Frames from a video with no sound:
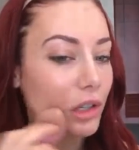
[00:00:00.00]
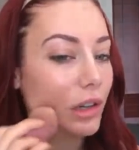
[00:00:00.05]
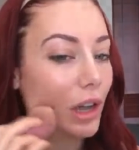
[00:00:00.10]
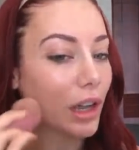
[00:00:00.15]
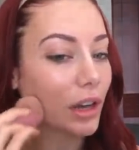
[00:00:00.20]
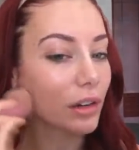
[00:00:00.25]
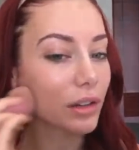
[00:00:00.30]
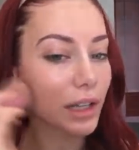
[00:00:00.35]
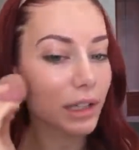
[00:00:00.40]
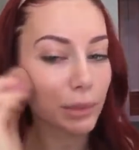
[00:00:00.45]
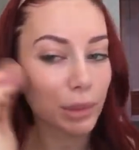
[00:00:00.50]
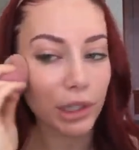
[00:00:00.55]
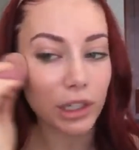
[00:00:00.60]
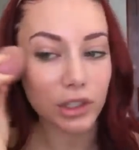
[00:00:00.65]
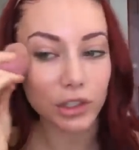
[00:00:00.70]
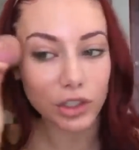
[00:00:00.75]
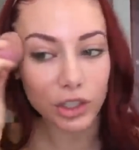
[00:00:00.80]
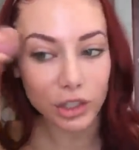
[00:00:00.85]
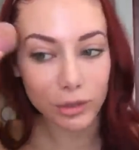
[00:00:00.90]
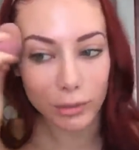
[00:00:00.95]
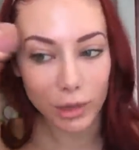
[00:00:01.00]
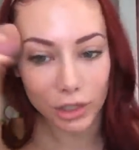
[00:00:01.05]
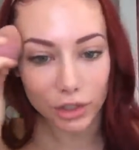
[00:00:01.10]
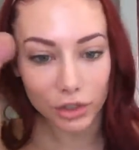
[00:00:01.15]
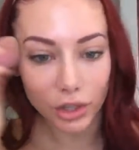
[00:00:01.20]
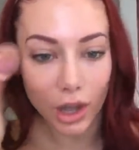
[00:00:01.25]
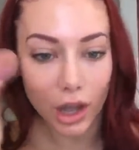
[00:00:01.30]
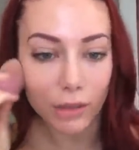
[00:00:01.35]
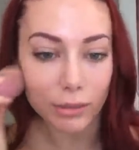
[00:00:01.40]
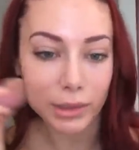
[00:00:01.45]
I don't like putting too much
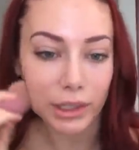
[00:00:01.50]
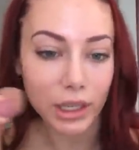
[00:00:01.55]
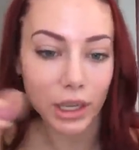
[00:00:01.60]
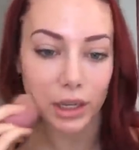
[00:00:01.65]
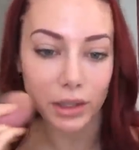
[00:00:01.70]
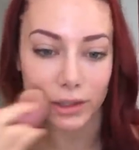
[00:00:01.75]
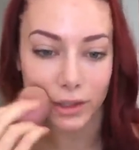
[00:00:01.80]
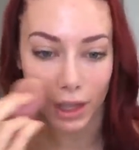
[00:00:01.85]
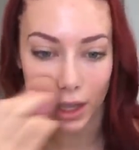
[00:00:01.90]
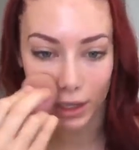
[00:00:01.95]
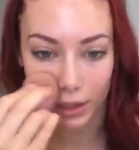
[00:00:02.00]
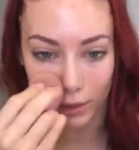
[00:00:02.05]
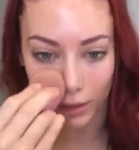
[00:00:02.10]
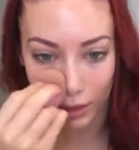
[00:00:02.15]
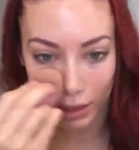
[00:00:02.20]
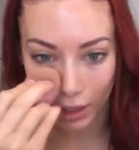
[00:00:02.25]
on because then